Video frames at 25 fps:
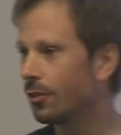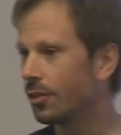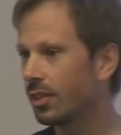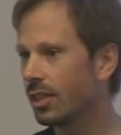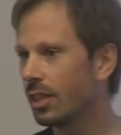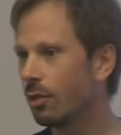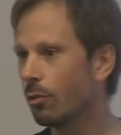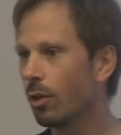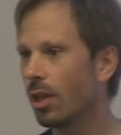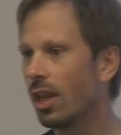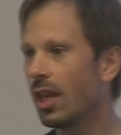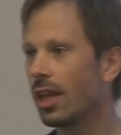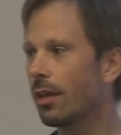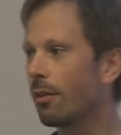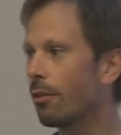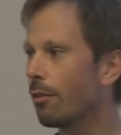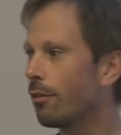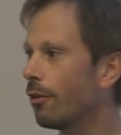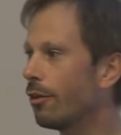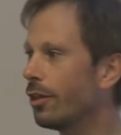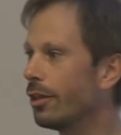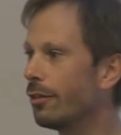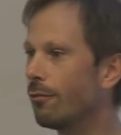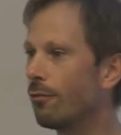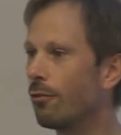There were like
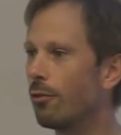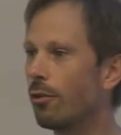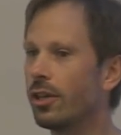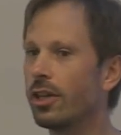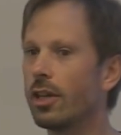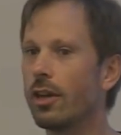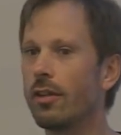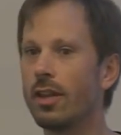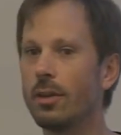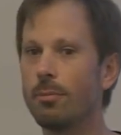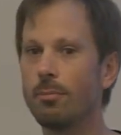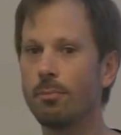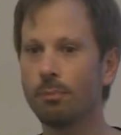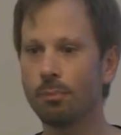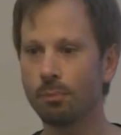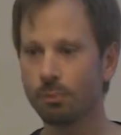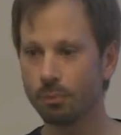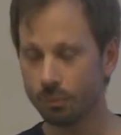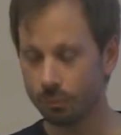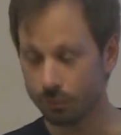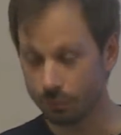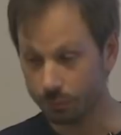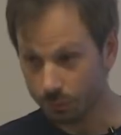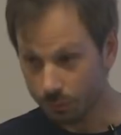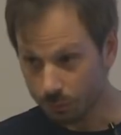30, 40 of them.
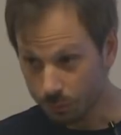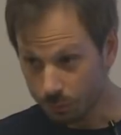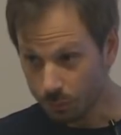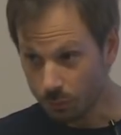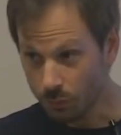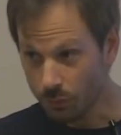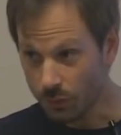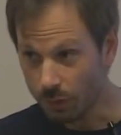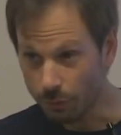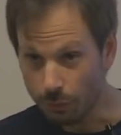Of